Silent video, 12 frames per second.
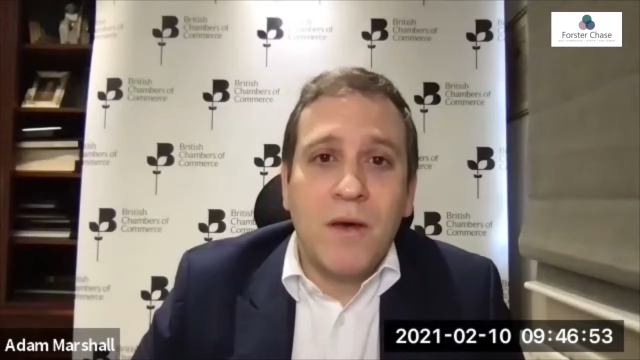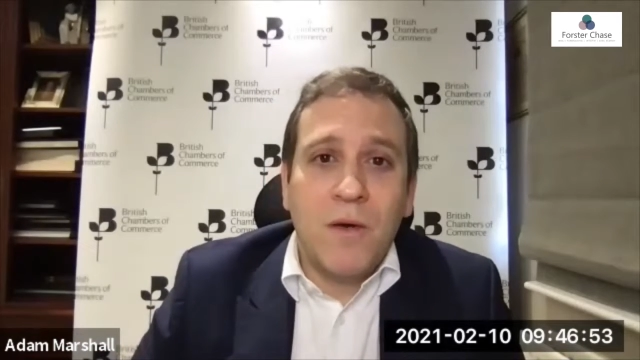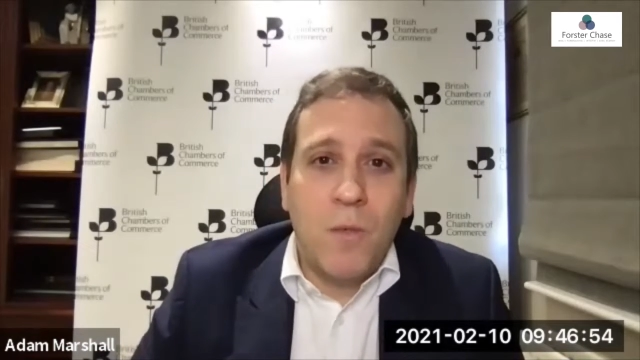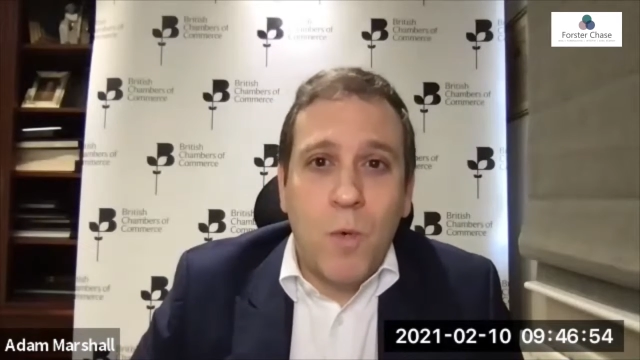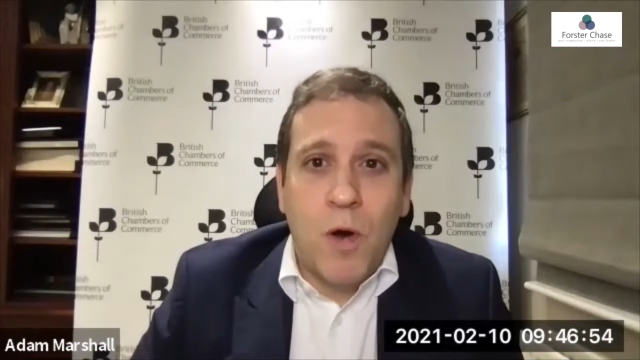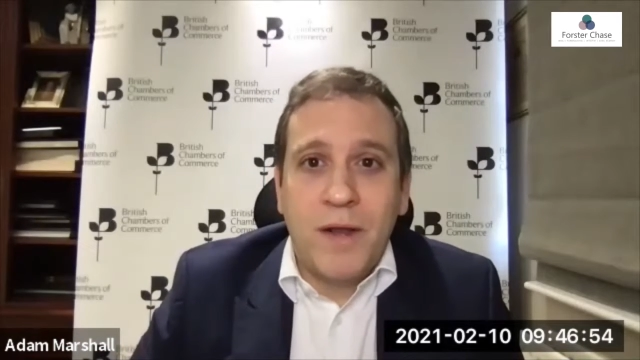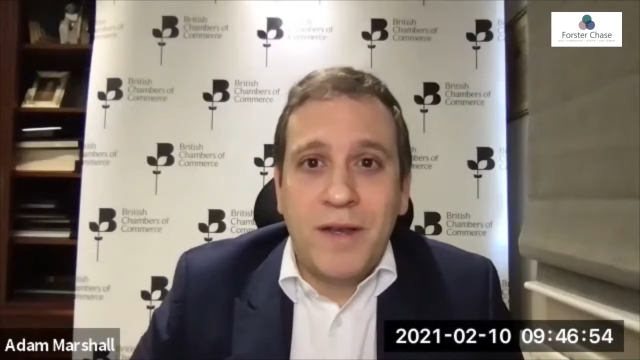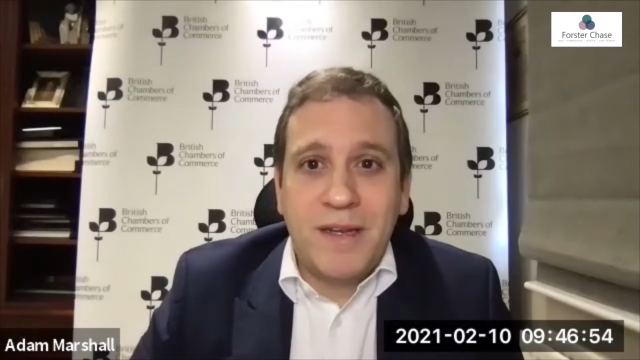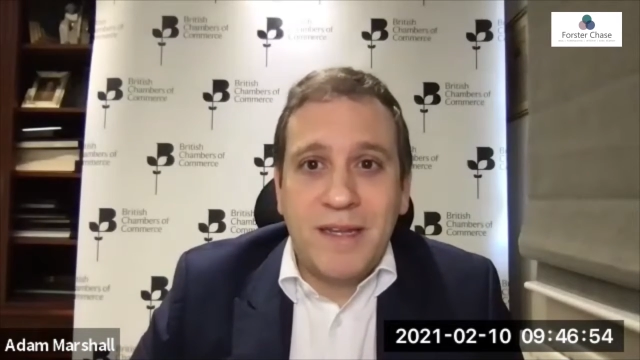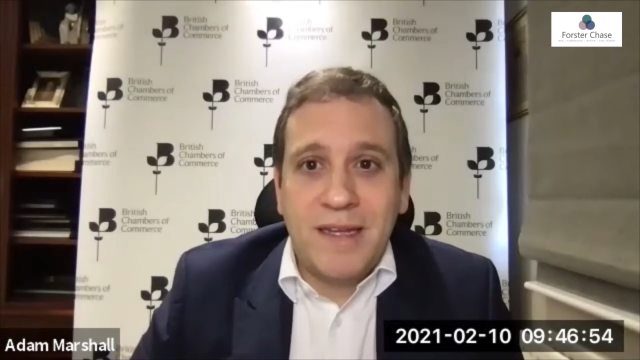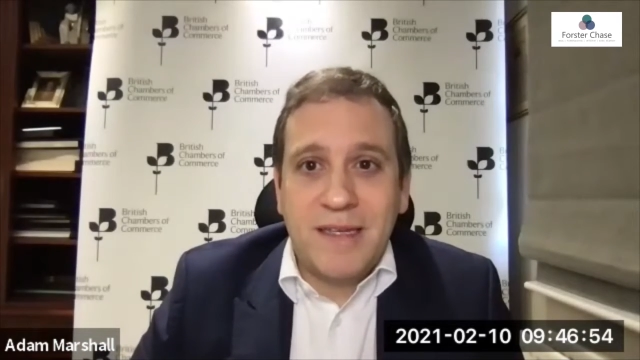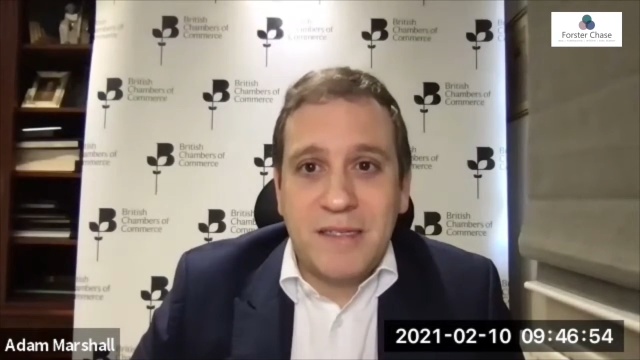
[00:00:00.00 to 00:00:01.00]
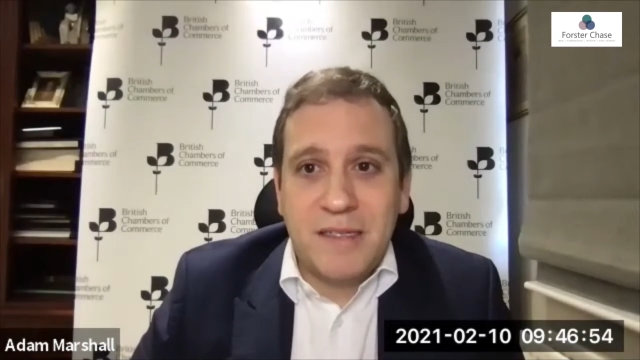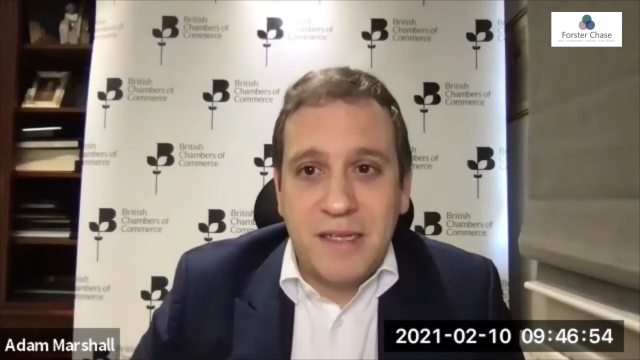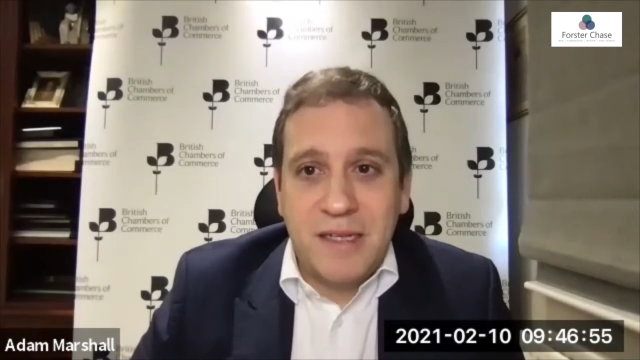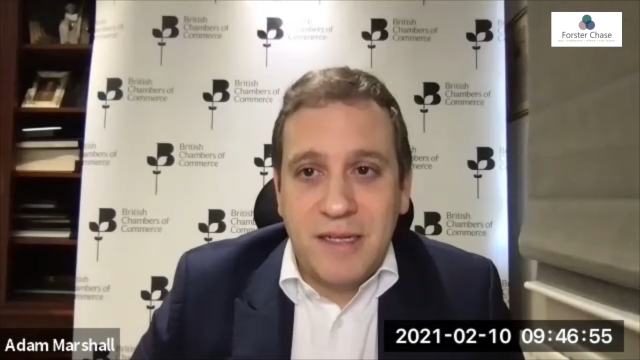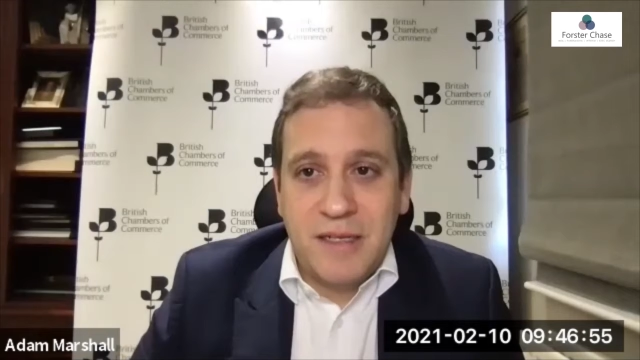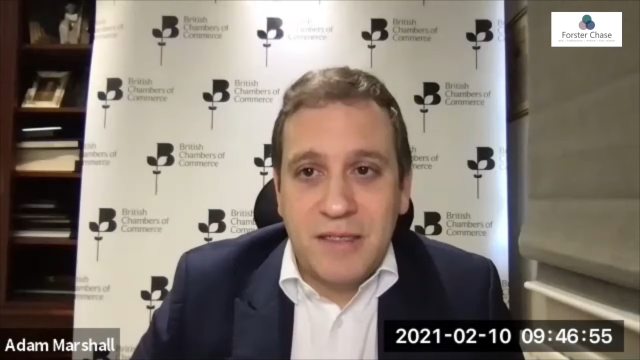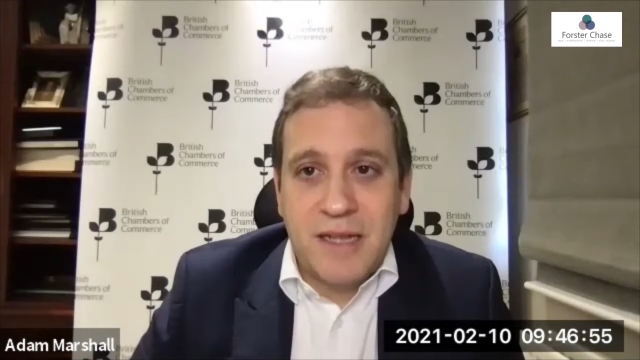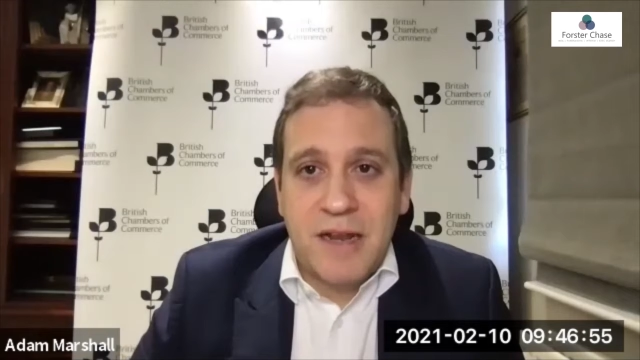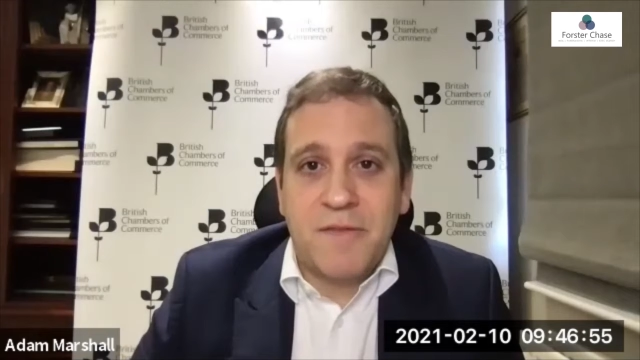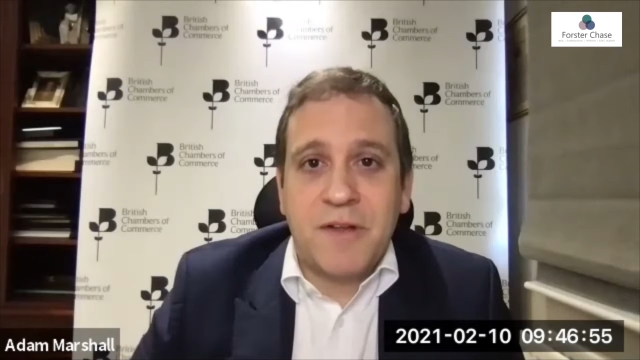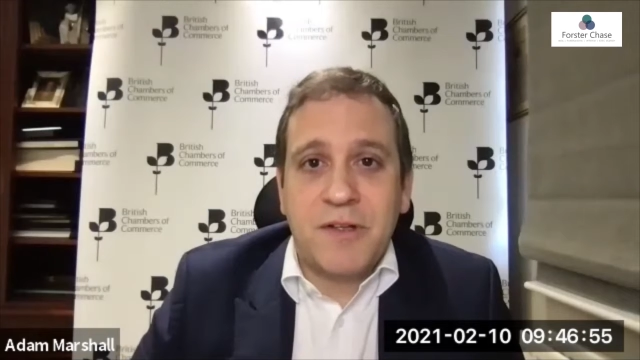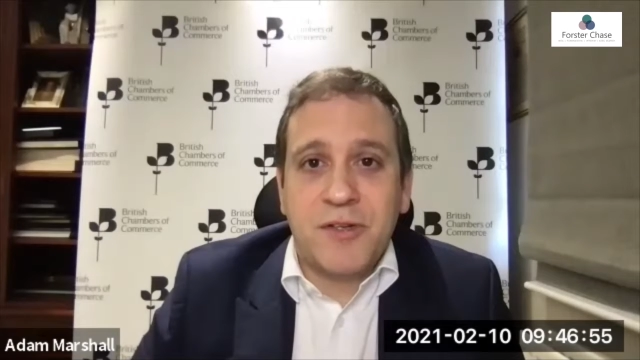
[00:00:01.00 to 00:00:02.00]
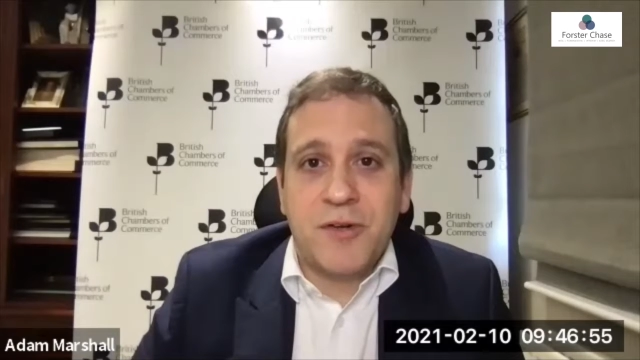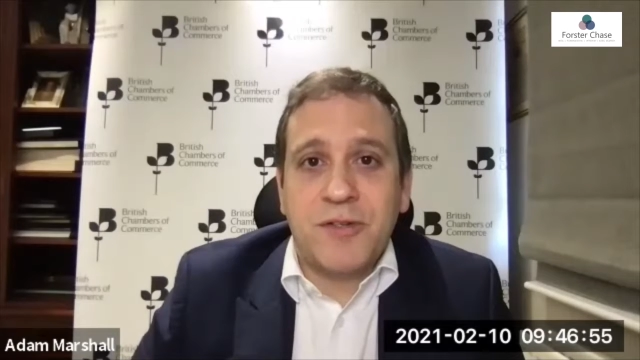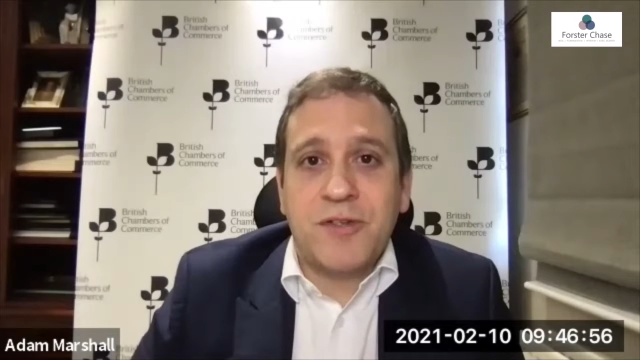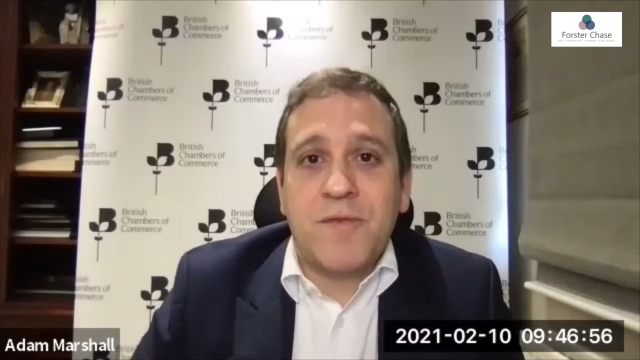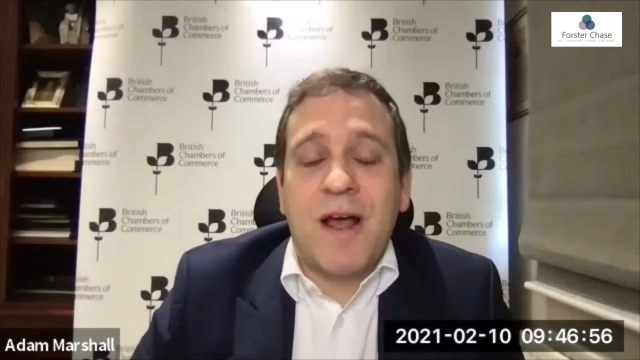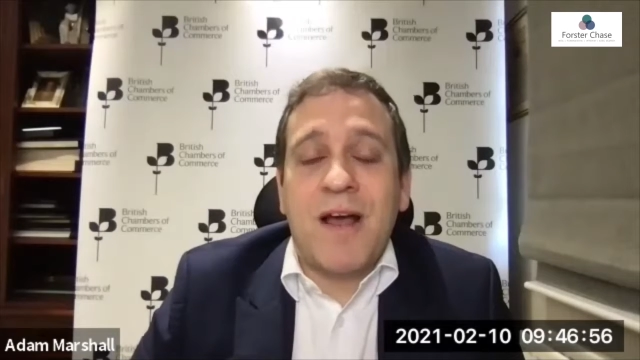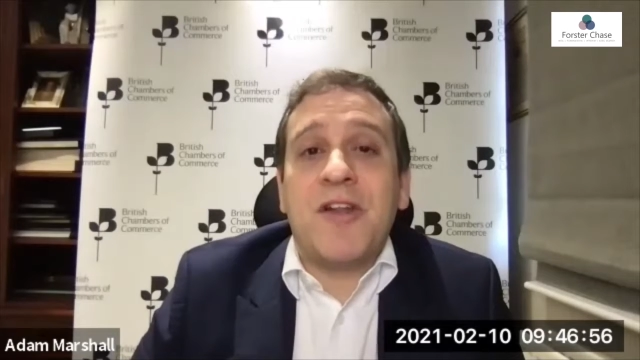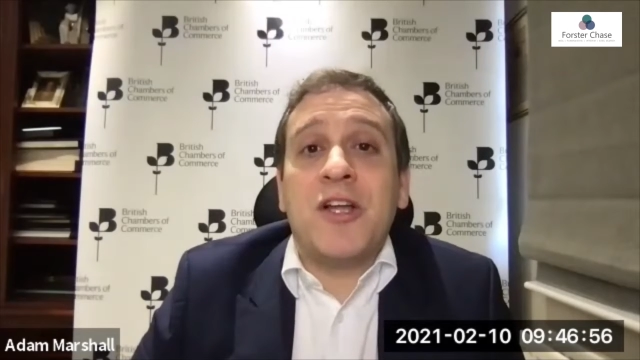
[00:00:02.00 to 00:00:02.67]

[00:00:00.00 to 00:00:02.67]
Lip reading: One is the set of concerns around